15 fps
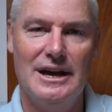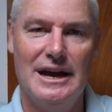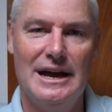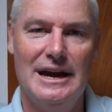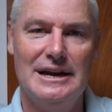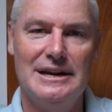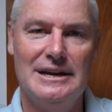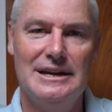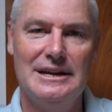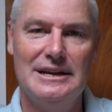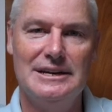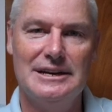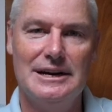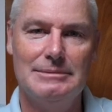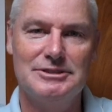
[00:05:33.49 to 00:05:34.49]
and he
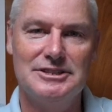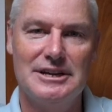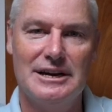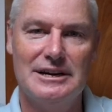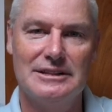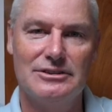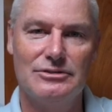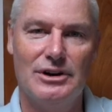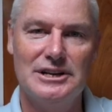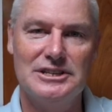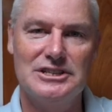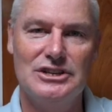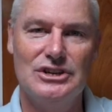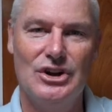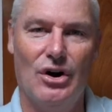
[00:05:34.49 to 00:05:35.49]
ended up starting the
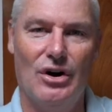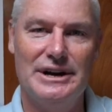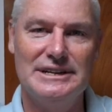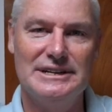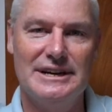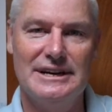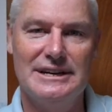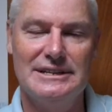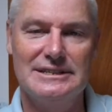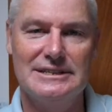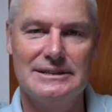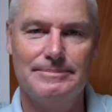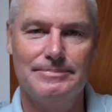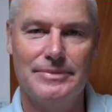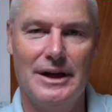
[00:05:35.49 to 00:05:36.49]
race 9
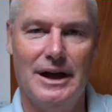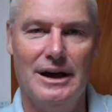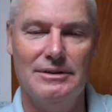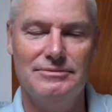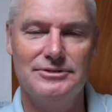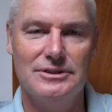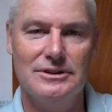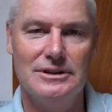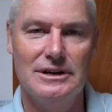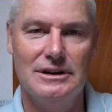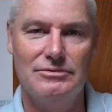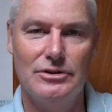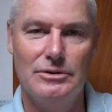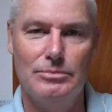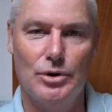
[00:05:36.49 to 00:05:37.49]
days after
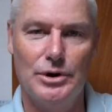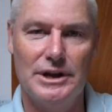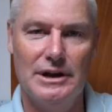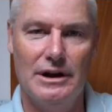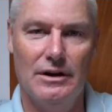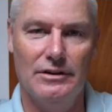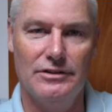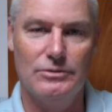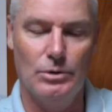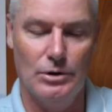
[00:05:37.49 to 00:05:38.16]
everybody else.